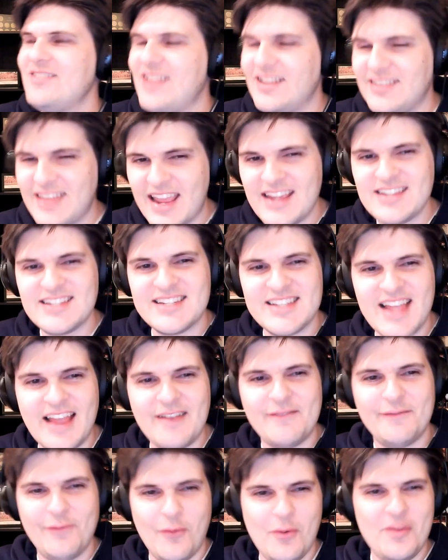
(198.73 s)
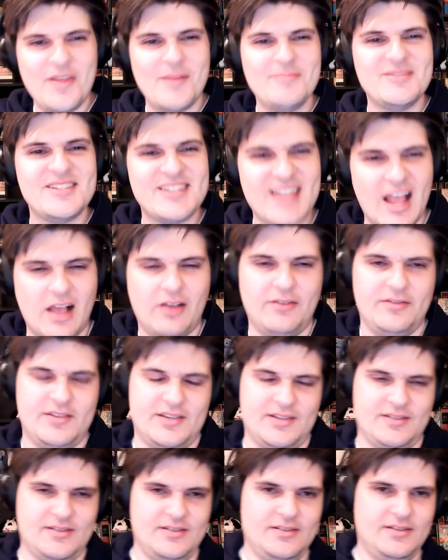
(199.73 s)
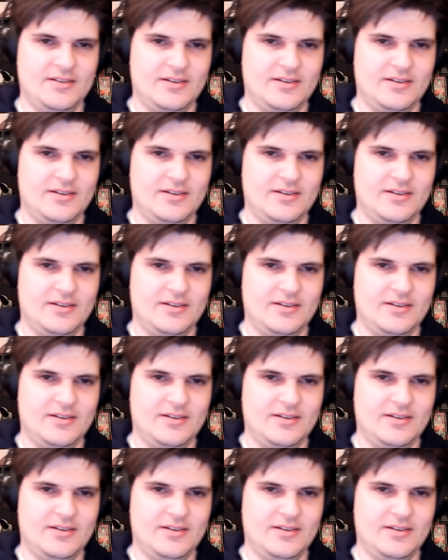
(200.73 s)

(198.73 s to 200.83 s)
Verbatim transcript: that they set for themselves.